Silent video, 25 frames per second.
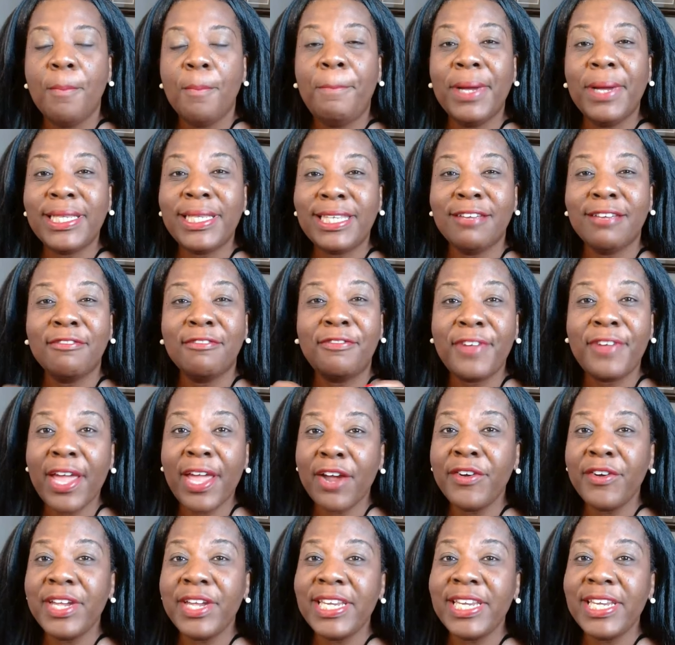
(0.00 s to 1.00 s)
But the
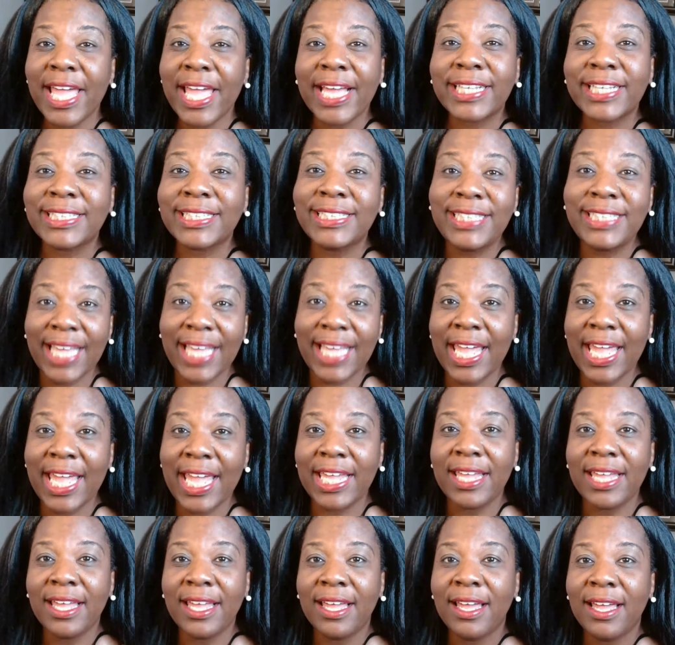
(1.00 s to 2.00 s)
very next
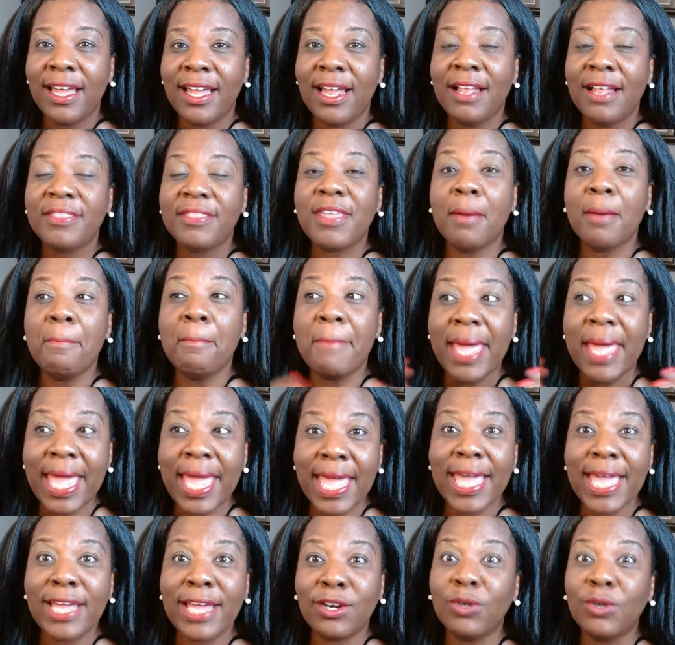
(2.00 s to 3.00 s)
day, the
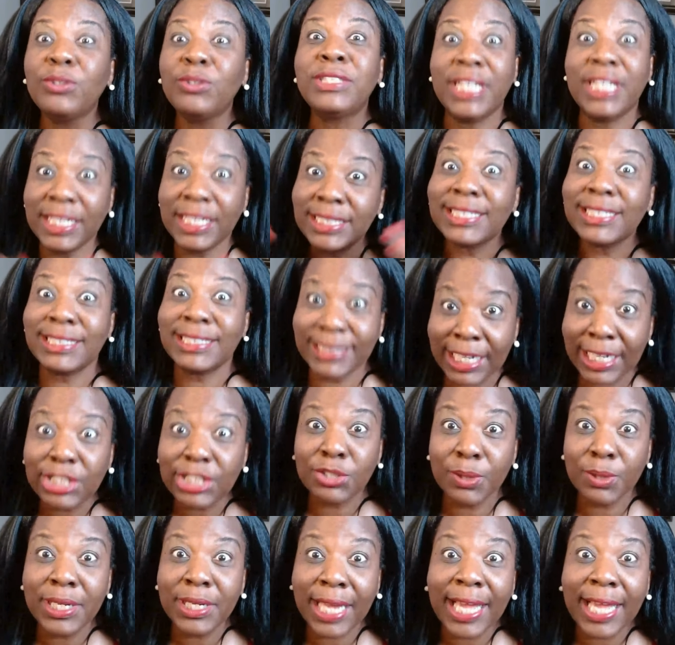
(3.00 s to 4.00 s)
man who did the
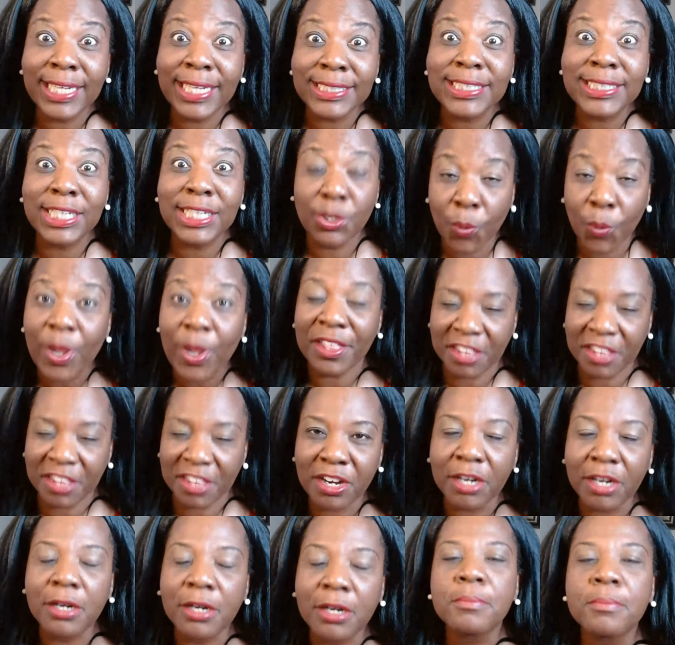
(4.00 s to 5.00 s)
sexualizing with
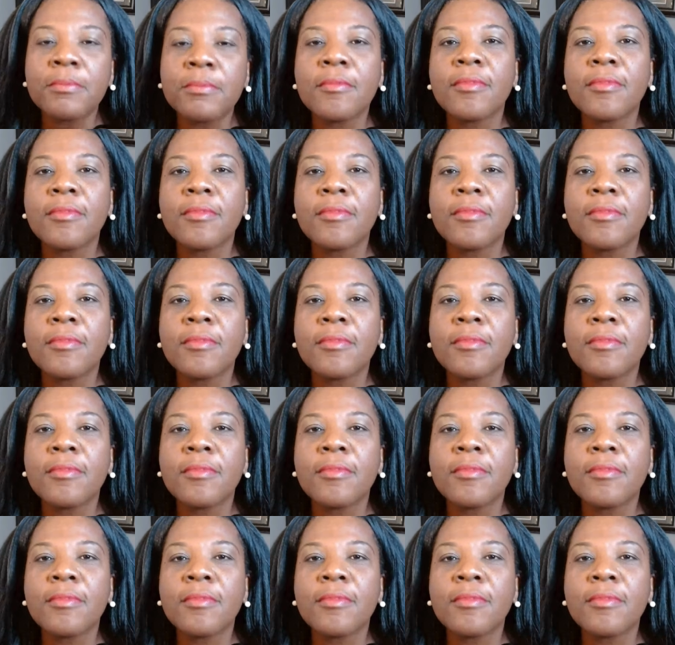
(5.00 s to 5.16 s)
her